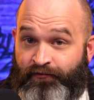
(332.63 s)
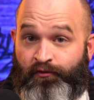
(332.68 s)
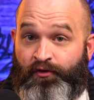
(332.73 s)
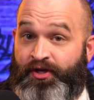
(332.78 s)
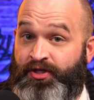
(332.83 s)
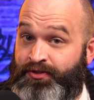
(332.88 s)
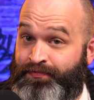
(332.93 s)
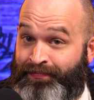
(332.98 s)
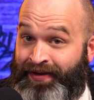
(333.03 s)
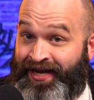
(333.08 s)

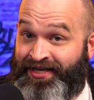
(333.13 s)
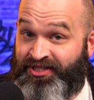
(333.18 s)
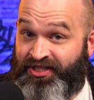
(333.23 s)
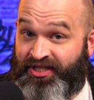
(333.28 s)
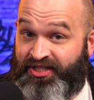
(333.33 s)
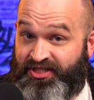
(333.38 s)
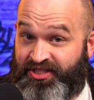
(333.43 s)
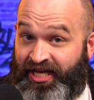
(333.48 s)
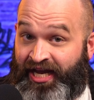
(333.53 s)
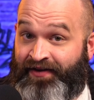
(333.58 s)
For each
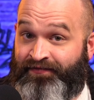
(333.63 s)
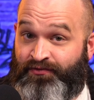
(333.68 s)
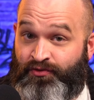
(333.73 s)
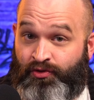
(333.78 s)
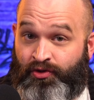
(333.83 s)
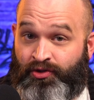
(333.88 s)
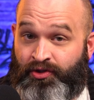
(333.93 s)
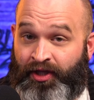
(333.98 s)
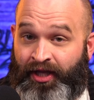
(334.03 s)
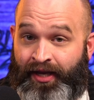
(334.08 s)
magic staff
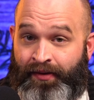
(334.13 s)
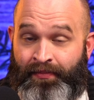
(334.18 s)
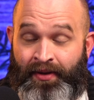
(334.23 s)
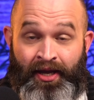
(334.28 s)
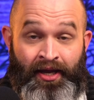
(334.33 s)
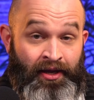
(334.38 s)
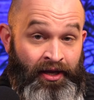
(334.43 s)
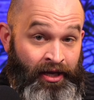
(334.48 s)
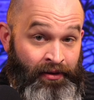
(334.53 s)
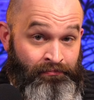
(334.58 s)
you
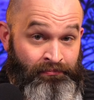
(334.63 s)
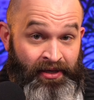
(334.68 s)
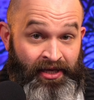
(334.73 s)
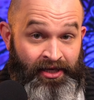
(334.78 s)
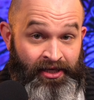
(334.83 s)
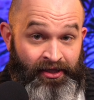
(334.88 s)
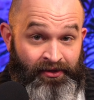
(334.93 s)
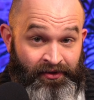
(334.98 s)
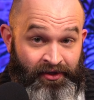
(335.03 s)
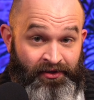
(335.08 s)
claim,
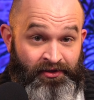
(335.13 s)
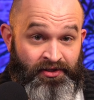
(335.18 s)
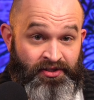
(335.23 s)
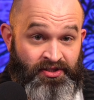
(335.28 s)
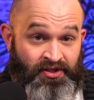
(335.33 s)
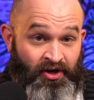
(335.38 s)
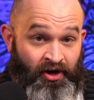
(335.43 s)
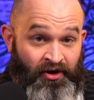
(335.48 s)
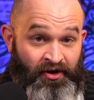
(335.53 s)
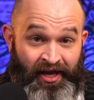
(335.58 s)
immediately
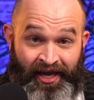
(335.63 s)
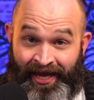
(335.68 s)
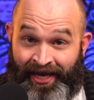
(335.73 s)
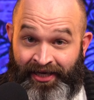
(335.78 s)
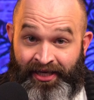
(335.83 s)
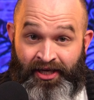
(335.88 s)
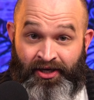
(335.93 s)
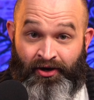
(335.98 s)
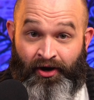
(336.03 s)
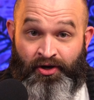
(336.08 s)
discard
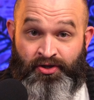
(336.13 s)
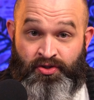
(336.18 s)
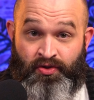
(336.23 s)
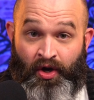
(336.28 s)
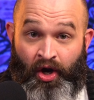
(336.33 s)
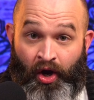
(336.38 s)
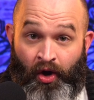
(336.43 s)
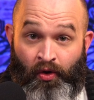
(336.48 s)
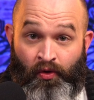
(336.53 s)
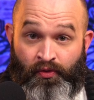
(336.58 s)
any card
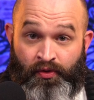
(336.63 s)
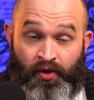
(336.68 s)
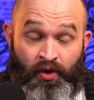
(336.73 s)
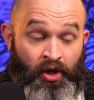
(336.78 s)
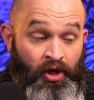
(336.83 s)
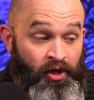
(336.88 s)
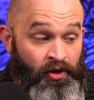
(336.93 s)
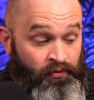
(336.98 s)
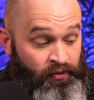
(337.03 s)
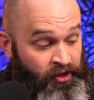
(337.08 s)
you
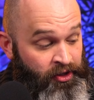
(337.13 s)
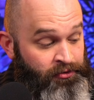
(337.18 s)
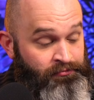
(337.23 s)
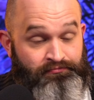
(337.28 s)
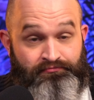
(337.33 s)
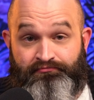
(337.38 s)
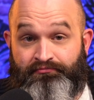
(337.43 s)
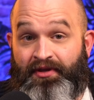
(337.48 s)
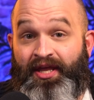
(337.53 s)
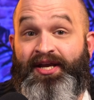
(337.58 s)
own,
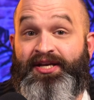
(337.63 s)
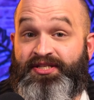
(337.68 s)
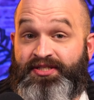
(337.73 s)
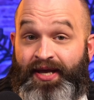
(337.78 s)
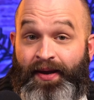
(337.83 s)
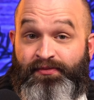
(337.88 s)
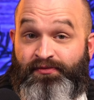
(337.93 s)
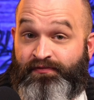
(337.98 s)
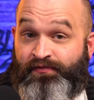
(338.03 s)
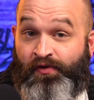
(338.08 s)
well,
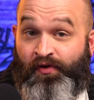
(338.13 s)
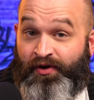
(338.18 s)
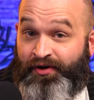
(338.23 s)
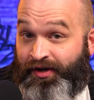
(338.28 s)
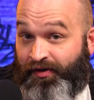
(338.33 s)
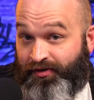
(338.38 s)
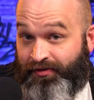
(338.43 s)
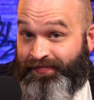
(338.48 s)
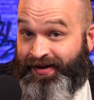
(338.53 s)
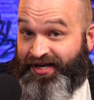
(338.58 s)
except for
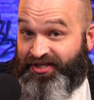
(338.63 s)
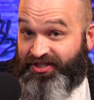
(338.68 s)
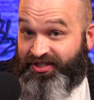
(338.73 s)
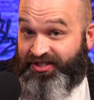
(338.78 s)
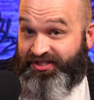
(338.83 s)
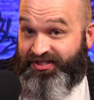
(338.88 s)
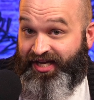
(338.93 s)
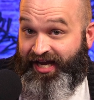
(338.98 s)
another magic